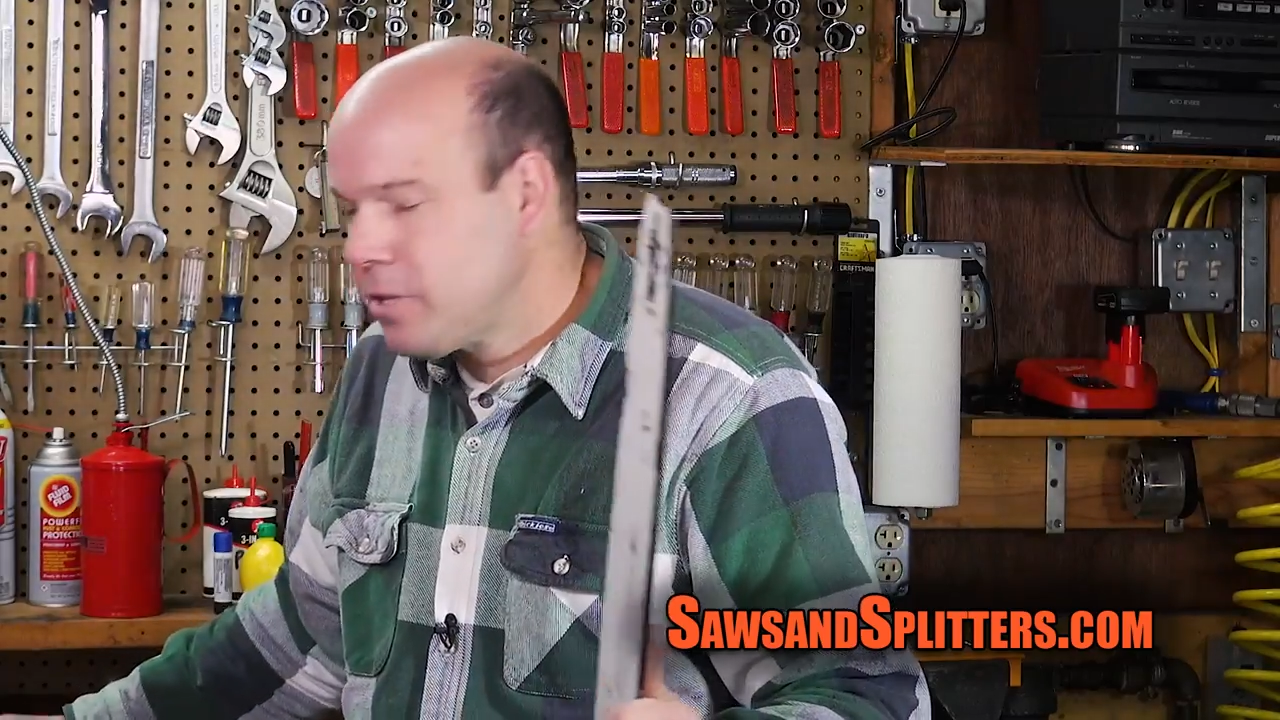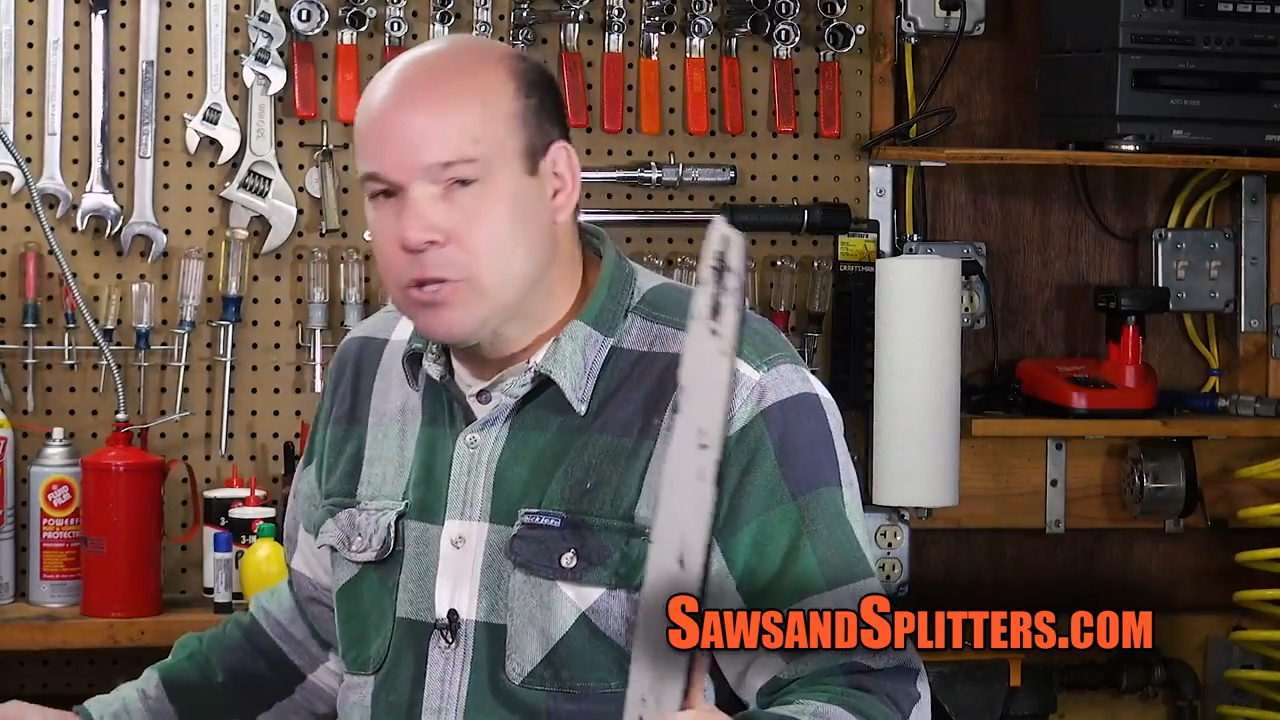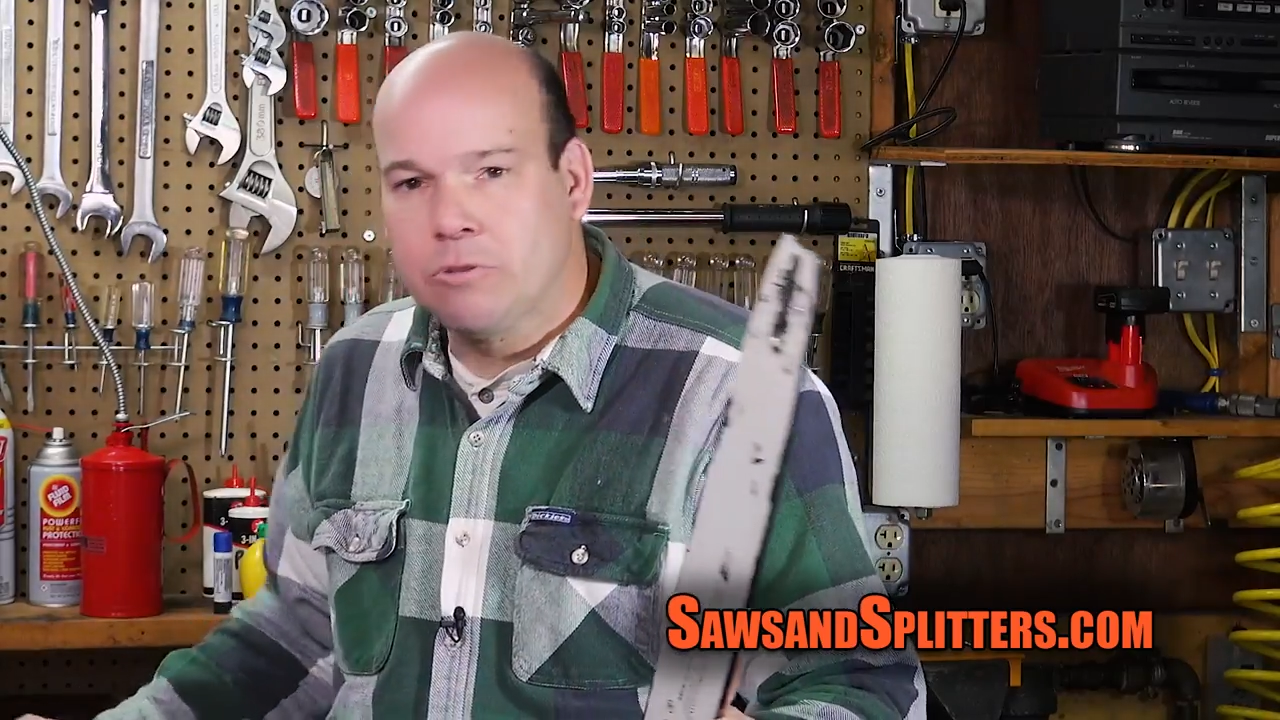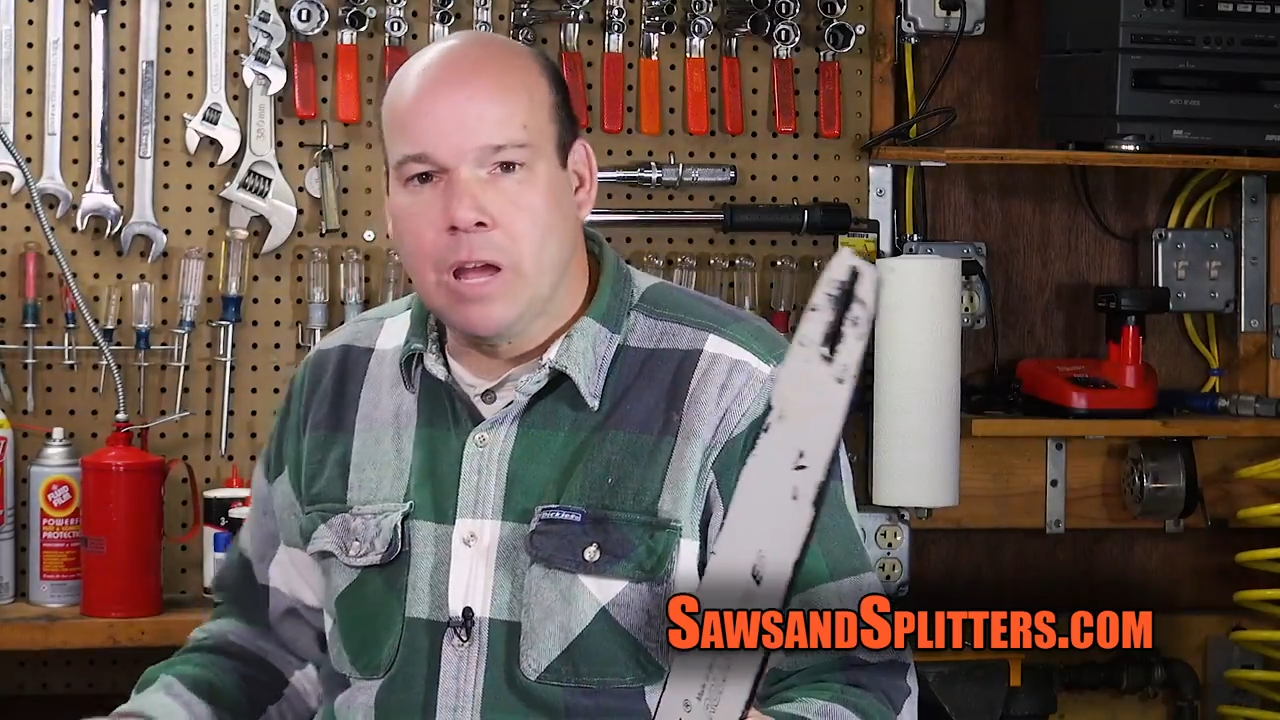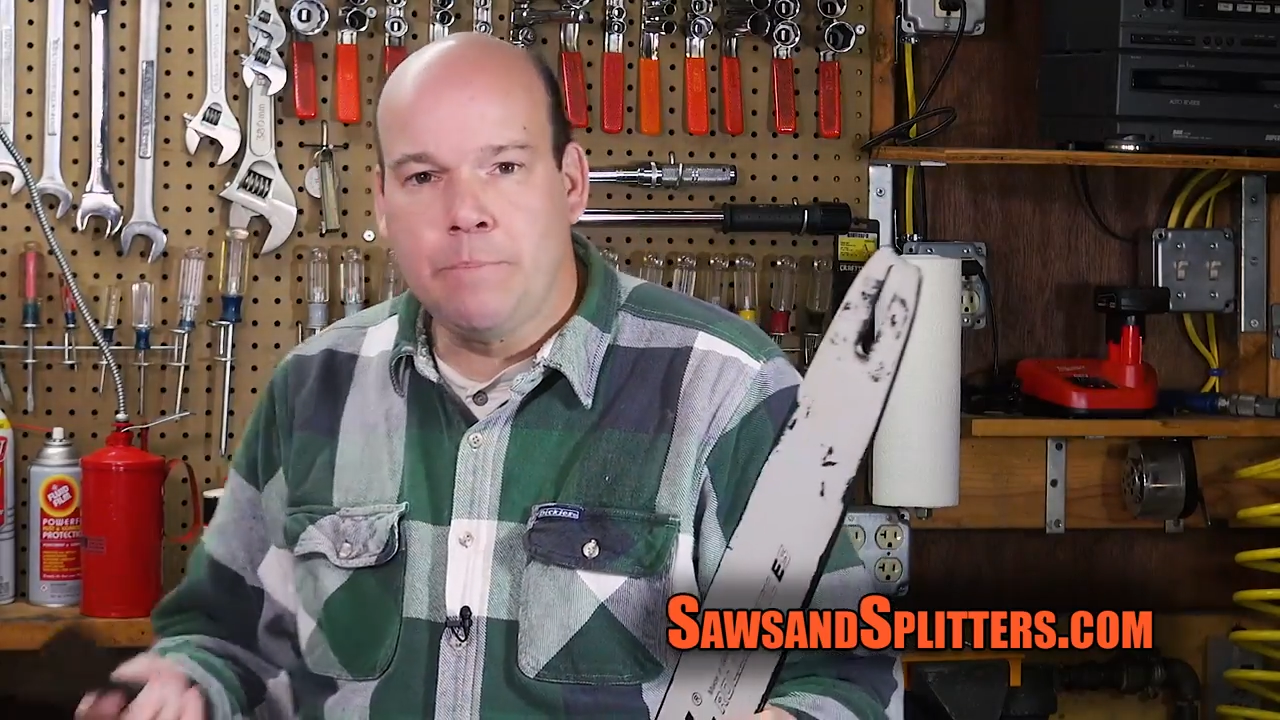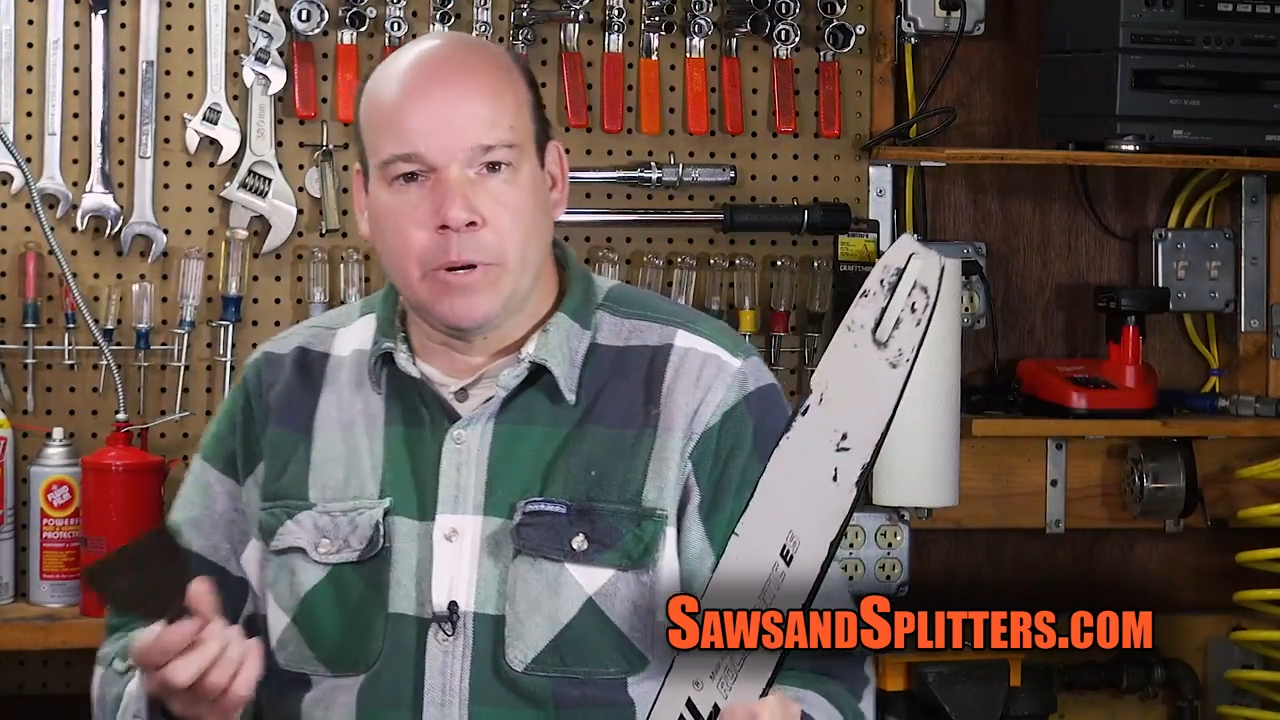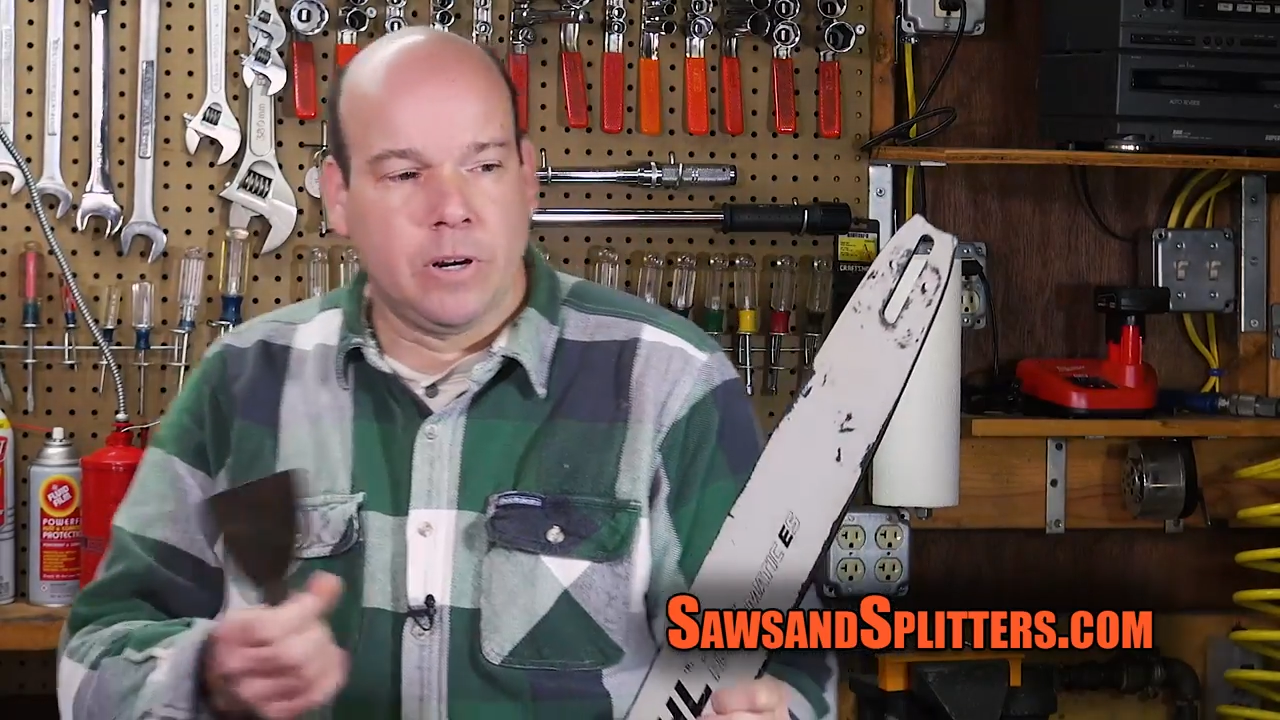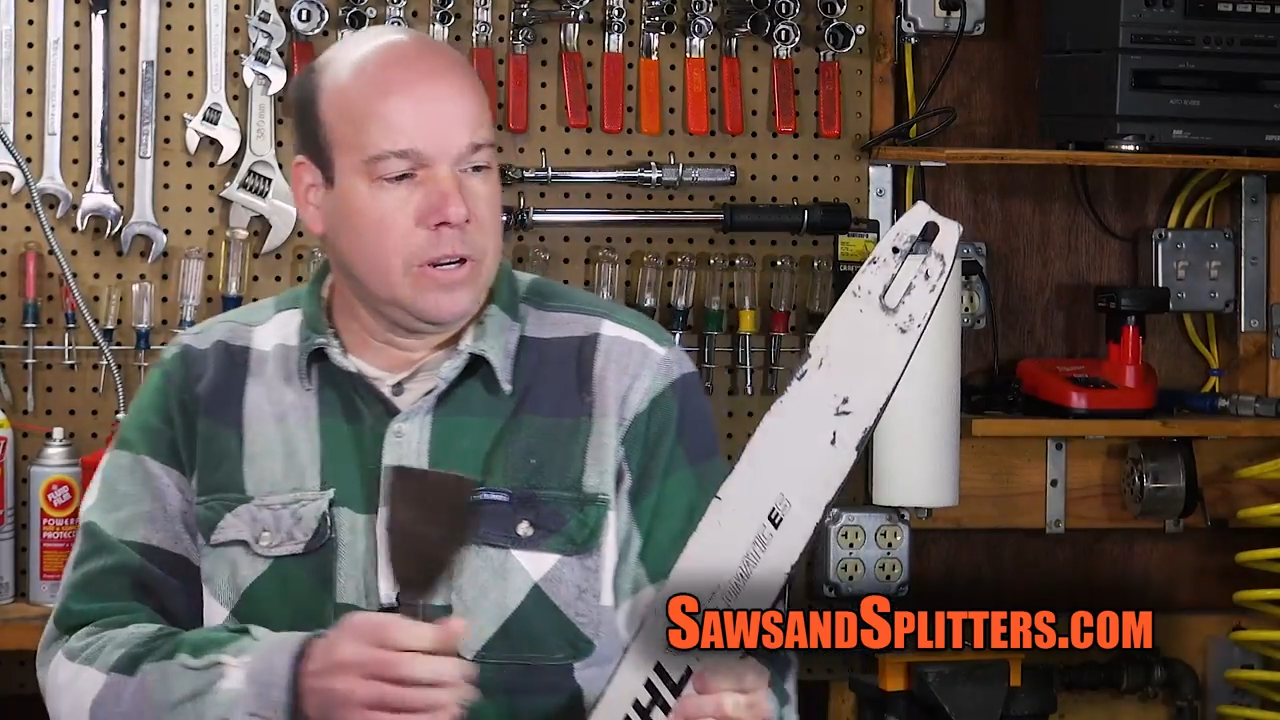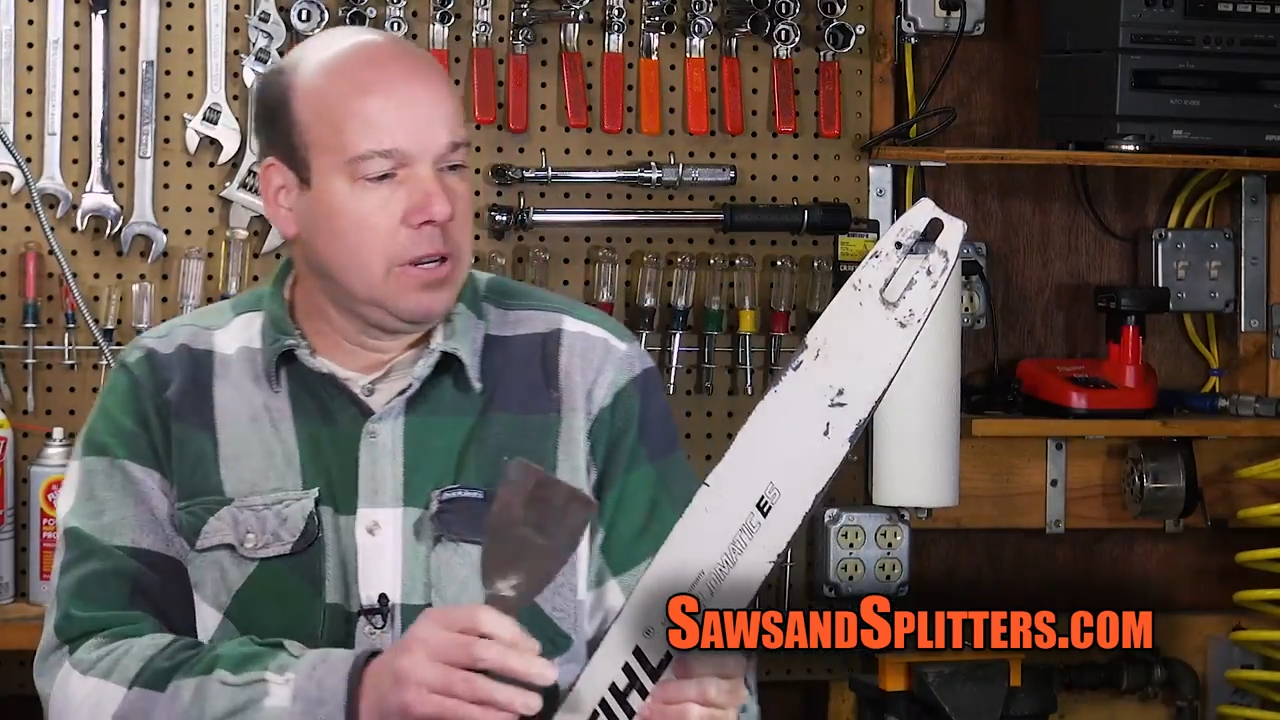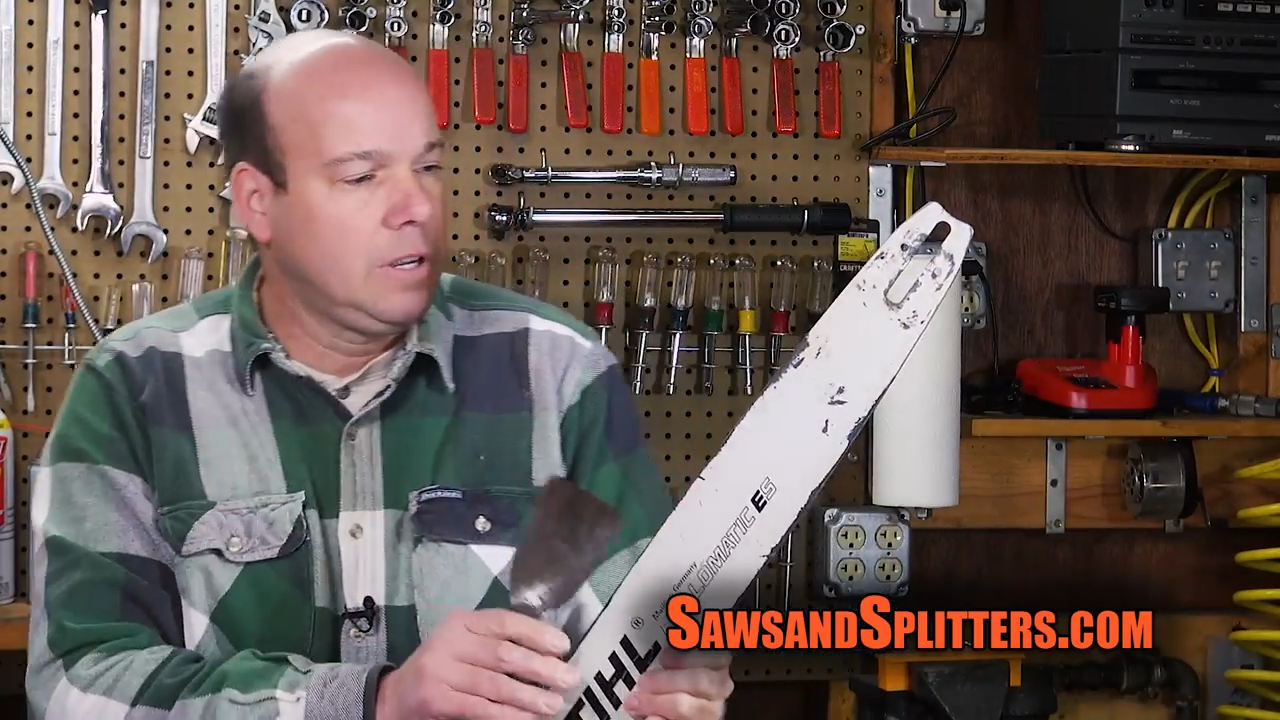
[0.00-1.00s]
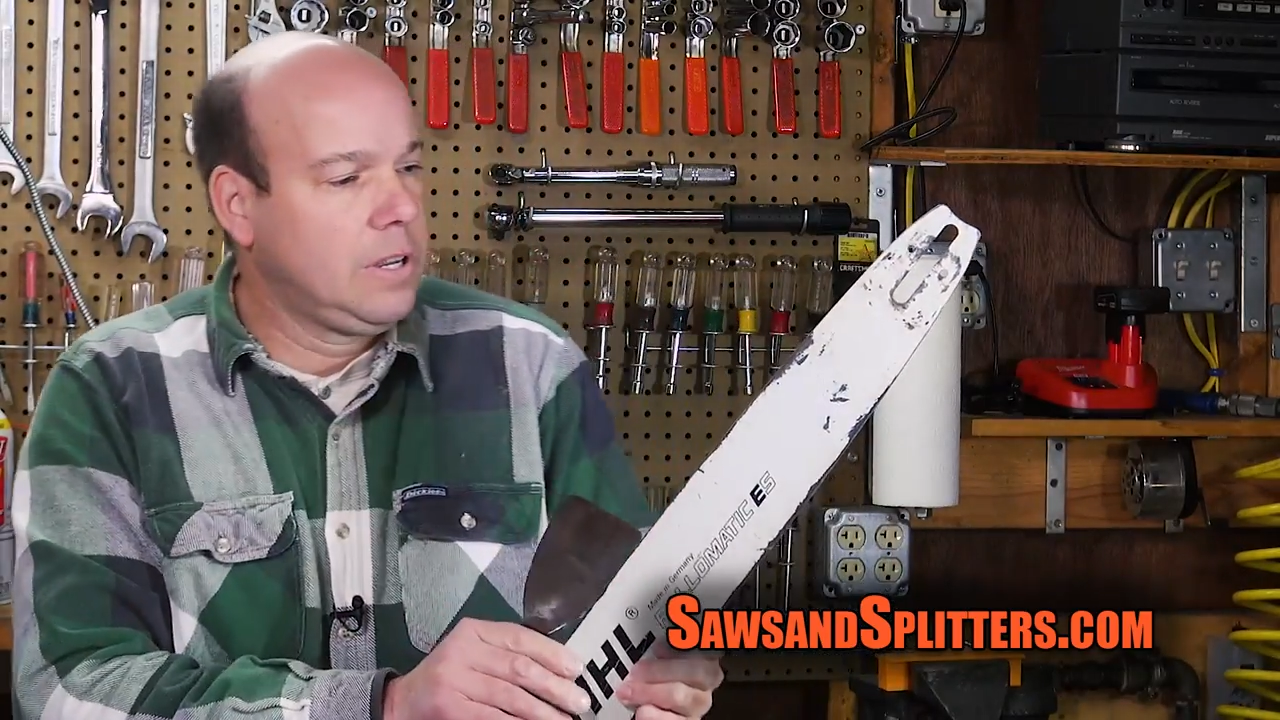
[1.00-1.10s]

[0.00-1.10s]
scraper